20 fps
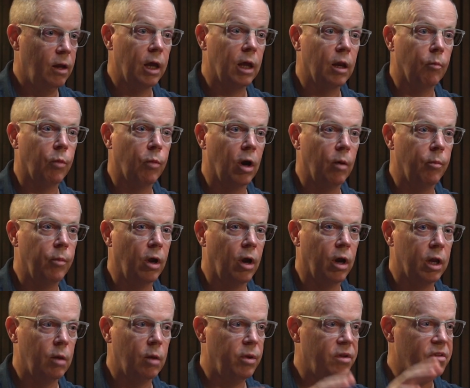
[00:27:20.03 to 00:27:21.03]
And apartment
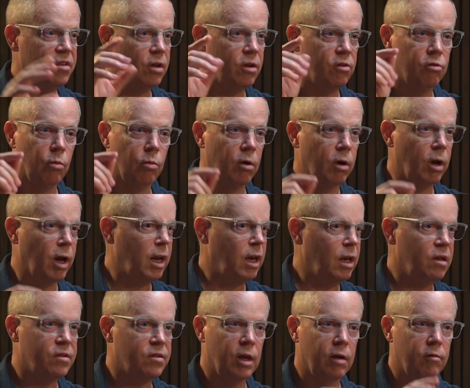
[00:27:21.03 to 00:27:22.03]
occupancies were
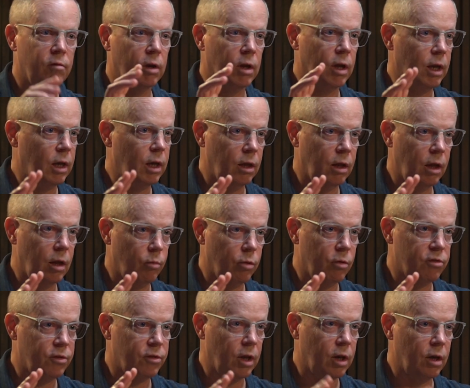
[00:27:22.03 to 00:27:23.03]
97,
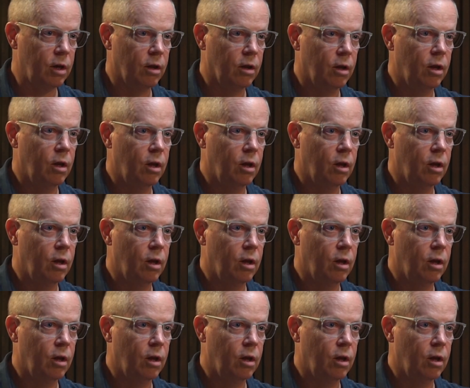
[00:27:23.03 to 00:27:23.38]
98%.